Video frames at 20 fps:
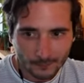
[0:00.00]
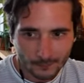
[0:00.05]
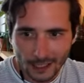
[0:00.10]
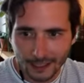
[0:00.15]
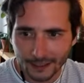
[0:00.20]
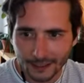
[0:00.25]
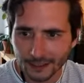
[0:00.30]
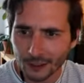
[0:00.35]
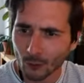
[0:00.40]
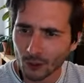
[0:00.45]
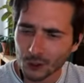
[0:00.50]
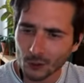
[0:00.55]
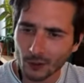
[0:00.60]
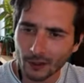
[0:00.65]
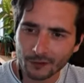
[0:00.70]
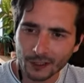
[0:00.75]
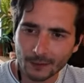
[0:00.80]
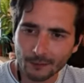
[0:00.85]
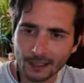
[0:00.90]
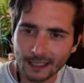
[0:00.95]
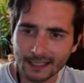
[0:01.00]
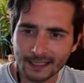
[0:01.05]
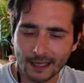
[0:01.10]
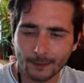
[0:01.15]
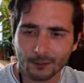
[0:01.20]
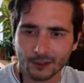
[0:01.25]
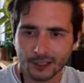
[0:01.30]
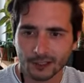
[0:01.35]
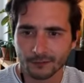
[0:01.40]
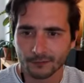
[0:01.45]
you also have some
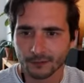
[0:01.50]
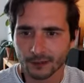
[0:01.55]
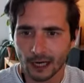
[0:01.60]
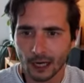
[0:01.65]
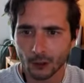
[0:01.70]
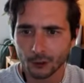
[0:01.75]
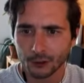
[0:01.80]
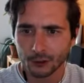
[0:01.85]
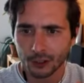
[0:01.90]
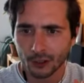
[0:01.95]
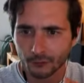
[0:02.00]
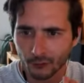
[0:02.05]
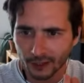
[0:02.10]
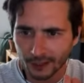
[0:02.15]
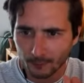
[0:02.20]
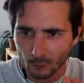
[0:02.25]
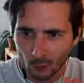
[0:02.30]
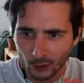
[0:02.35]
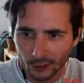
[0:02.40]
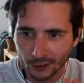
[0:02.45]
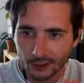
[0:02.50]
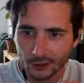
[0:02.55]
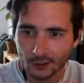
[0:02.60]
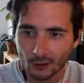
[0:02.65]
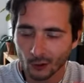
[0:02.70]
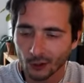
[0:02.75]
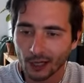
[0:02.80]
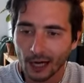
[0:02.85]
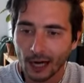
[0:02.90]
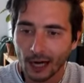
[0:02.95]
examples of audio frameworks
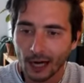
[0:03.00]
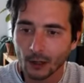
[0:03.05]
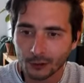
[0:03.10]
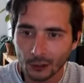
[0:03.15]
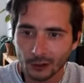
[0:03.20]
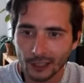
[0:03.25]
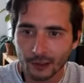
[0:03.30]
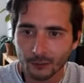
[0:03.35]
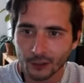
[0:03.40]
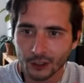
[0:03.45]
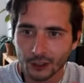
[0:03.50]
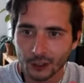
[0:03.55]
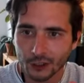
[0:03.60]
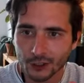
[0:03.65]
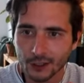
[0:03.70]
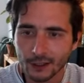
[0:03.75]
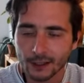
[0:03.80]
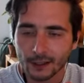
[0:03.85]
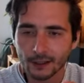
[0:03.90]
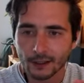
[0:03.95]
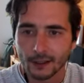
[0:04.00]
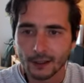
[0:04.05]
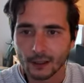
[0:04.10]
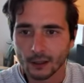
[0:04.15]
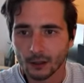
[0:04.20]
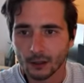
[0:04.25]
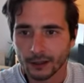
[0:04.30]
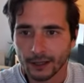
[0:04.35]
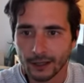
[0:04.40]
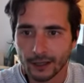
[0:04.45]
or audio languages.
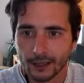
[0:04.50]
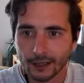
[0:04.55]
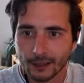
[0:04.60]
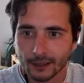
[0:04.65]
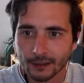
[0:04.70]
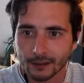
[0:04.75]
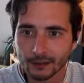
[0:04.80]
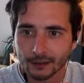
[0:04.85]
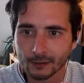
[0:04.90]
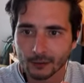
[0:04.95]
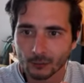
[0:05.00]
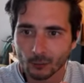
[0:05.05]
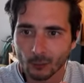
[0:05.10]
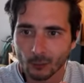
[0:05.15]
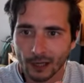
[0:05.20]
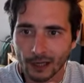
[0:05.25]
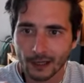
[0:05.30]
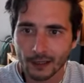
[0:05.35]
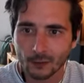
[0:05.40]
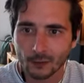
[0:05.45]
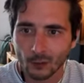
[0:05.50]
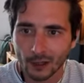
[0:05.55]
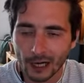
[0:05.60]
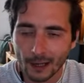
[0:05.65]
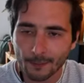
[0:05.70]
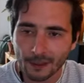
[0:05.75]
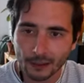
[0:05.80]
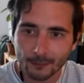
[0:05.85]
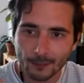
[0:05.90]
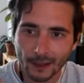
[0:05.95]
And what I
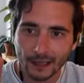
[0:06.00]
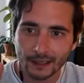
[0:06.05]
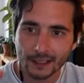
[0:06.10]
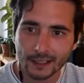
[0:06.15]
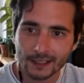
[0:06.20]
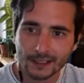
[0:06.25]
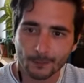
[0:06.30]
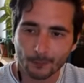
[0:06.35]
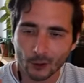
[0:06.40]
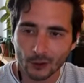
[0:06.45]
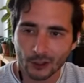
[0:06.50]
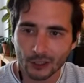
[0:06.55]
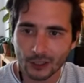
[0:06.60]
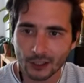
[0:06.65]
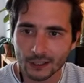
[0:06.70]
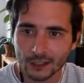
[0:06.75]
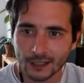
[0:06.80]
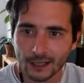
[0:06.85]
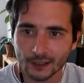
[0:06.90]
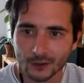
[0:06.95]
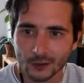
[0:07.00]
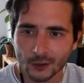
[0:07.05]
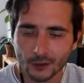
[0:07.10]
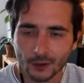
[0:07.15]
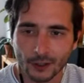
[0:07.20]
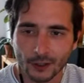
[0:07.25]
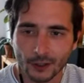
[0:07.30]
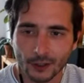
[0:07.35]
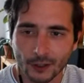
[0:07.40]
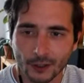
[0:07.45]
mean by this separation is that
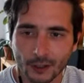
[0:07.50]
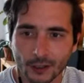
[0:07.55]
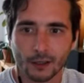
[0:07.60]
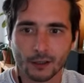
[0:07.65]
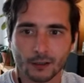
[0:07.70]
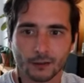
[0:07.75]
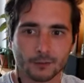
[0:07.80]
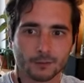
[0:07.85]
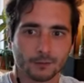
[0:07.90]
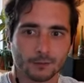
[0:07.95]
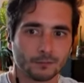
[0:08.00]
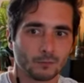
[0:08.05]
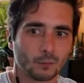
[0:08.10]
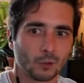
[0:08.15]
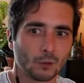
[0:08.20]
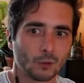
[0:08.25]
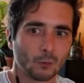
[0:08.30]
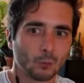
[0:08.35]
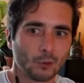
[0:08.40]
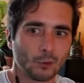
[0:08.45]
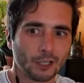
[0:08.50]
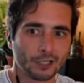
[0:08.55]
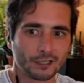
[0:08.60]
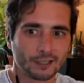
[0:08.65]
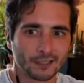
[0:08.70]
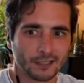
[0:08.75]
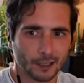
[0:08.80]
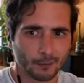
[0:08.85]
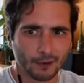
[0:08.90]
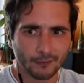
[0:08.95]
with
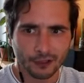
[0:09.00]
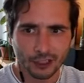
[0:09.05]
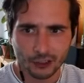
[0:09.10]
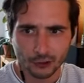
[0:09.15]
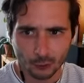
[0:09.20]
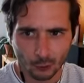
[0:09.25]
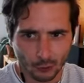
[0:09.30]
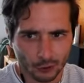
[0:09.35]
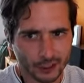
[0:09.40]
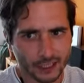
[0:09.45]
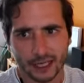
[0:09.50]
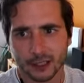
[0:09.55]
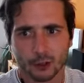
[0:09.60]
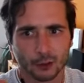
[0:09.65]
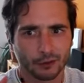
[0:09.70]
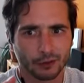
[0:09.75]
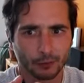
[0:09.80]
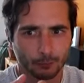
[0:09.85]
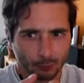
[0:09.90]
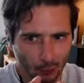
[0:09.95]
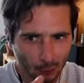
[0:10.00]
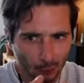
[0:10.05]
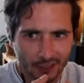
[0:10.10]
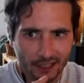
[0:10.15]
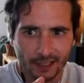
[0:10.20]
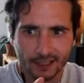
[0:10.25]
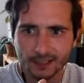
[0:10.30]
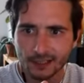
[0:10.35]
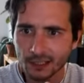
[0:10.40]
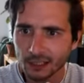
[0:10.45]
some of these tools, actually with
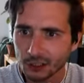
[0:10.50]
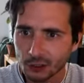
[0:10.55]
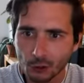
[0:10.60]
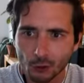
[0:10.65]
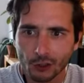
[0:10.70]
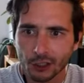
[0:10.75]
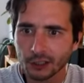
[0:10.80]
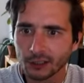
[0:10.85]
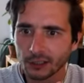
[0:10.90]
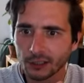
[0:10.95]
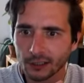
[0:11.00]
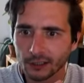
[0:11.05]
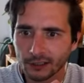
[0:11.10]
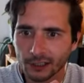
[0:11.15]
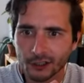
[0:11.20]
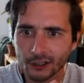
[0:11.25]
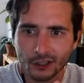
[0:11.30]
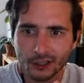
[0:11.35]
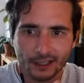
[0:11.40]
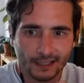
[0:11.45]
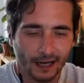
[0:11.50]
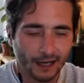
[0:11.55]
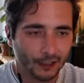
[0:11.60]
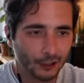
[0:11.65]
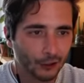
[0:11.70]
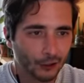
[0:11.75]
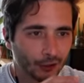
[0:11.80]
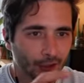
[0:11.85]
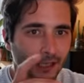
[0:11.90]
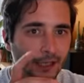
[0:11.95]
Processing, Unity,
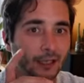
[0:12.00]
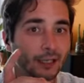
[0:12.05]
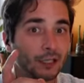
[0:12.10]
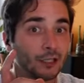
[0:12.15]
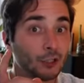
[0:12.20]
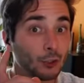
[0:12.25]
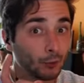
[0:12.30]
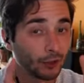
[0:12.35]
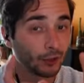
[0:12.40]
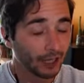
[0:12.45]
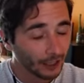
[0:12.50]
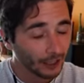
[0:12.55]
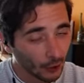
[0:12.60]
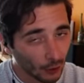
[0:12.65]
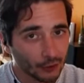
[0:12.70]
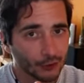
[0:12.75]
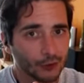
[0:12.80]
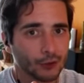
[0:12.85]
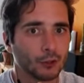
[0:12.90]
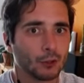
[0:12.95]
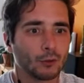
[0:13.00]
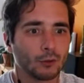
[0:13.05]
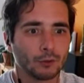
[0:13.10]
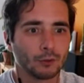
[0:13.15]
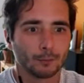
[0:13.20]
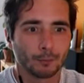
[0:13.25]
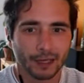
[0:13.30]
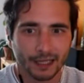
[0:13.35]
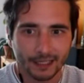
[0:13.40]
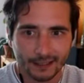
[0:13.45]
TouchDesigner, you can also
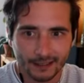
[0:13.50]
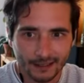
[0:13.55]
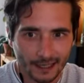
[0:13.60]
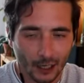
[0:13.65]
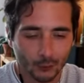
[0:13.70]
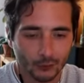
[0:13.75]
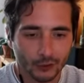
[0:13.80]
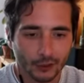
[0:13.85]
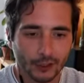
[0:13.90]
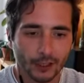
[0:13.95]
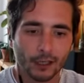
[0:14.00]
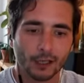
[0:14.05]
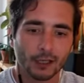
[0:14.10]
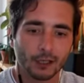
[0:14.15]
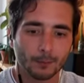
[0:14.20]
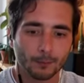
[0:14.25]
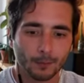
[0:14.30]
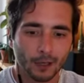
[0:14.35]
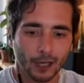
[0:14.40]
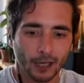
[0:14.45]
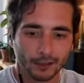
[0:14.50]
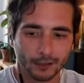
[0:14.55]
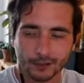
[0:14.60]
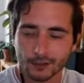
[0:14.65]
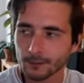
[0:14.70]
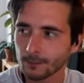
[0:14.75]
make sound, but